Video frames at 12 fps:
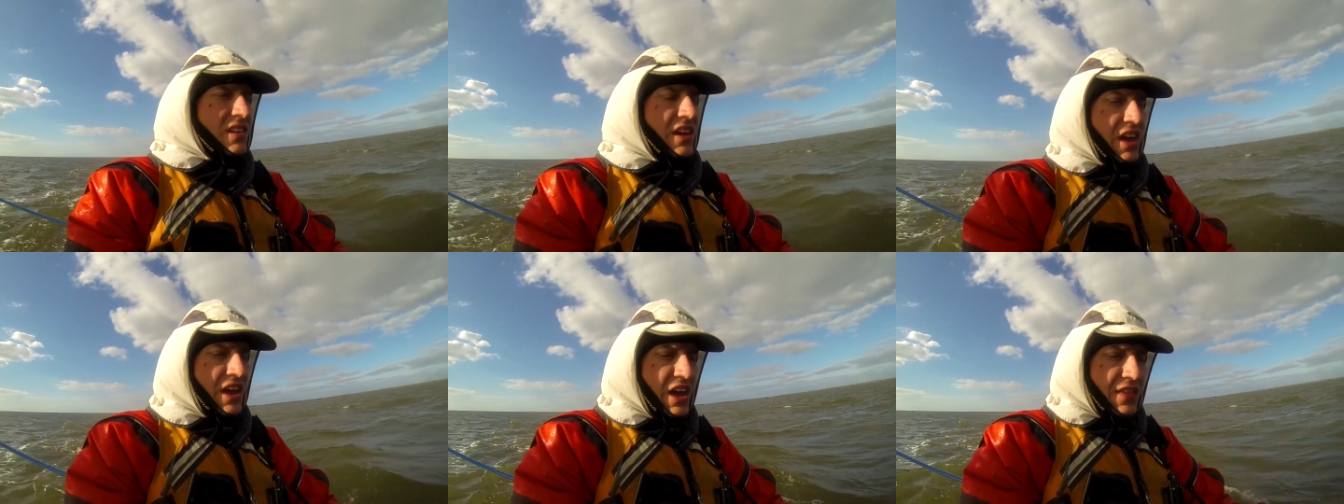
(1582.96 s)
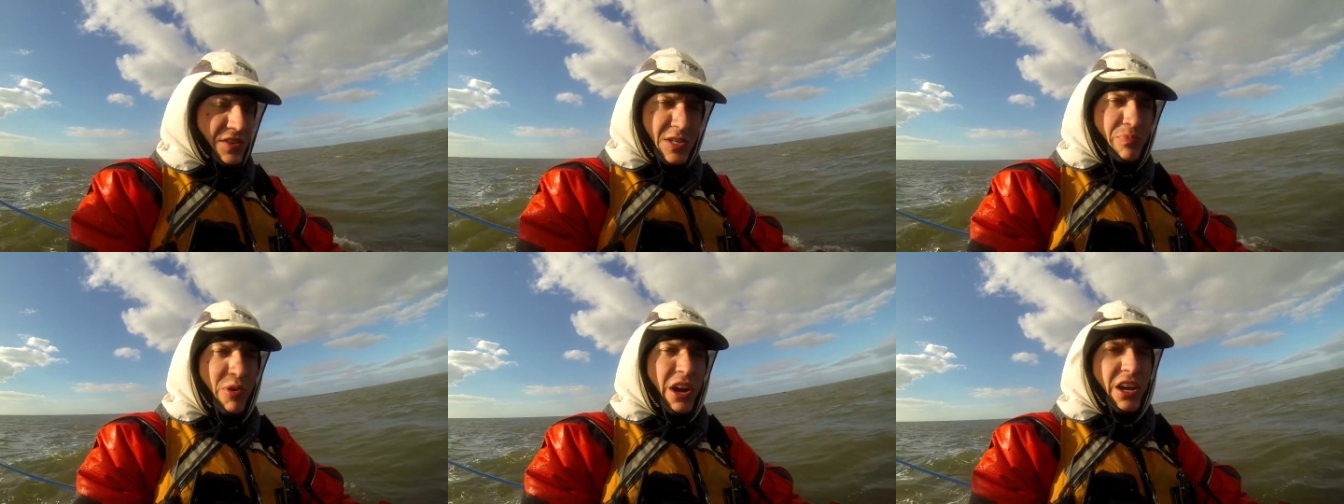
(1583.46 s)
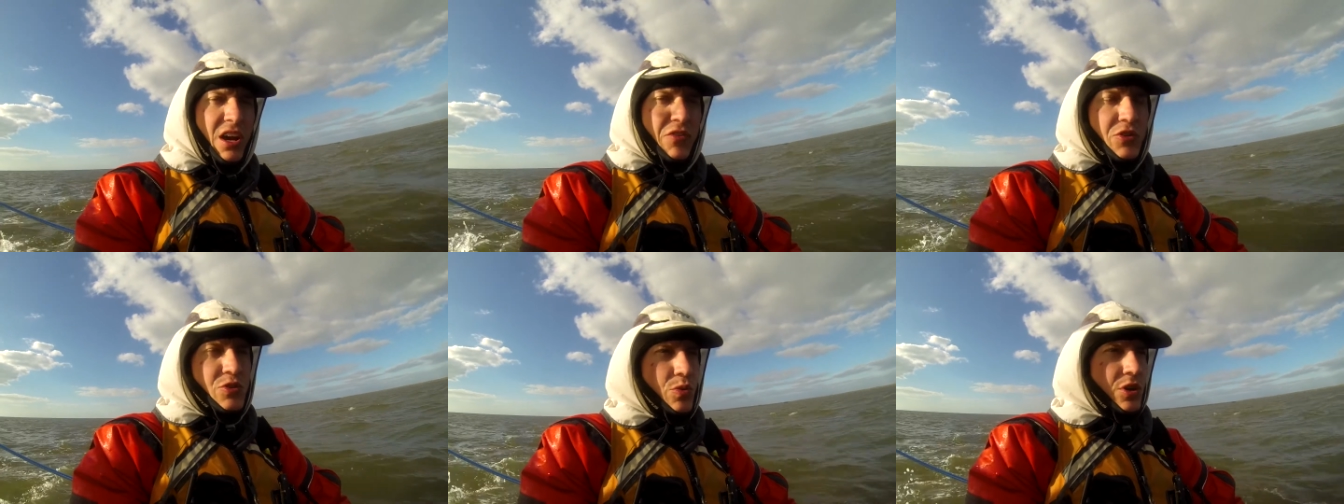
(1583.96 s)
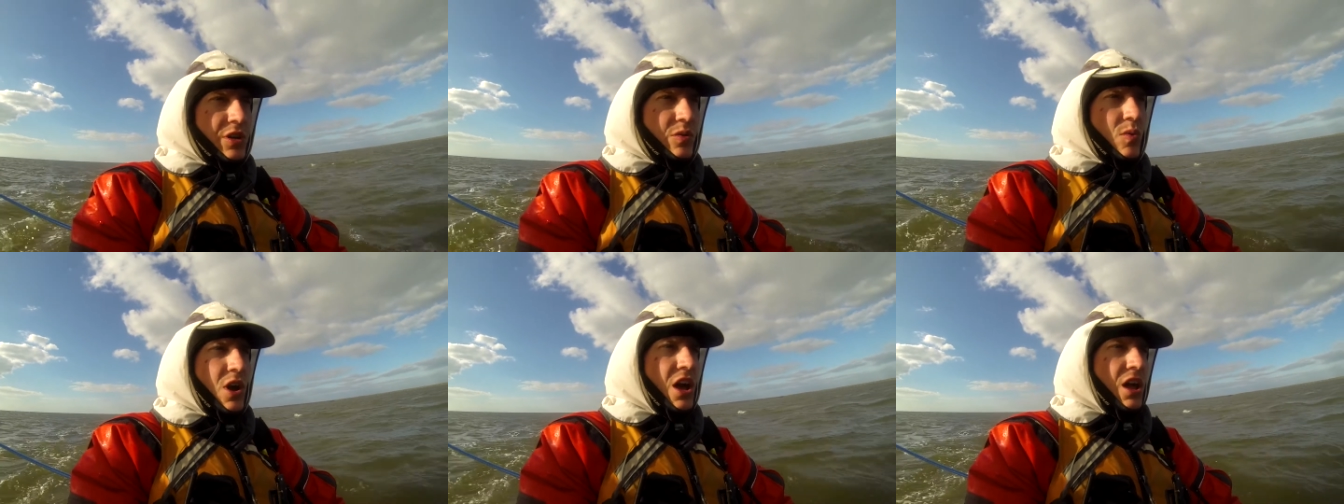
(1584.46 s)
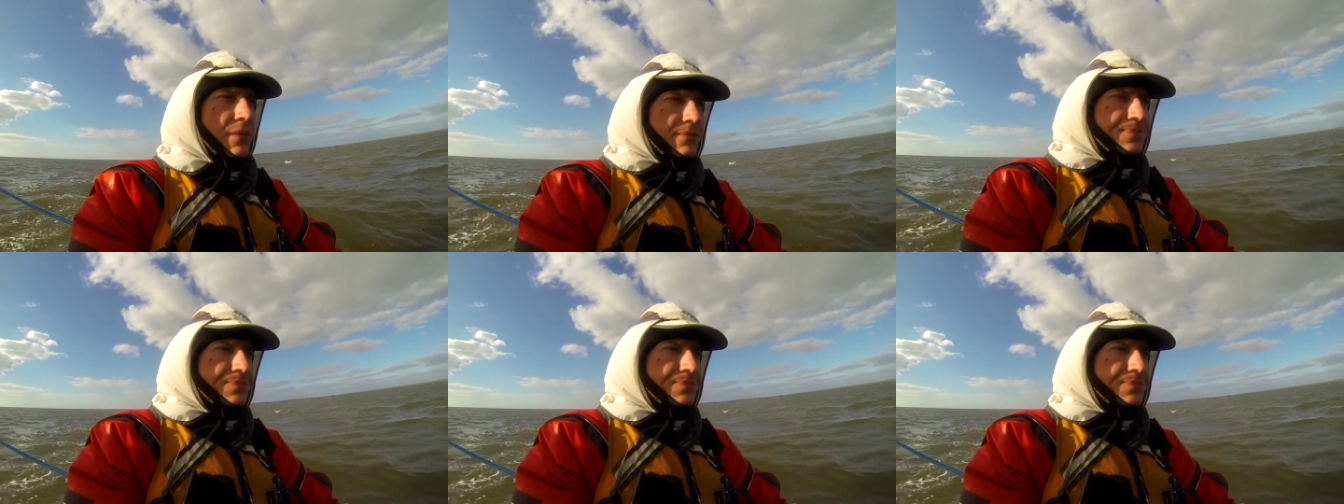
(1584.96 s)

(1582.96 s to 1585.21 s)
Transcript: and the spray cover's working well.